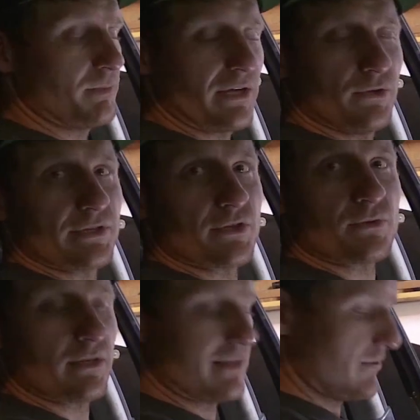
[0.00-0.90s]
by holding the
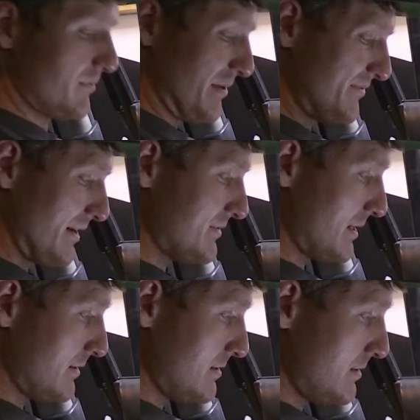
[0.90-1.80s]
throttle down for about 5
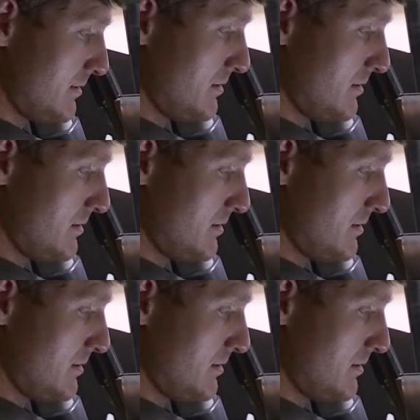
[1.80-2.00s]
seconds.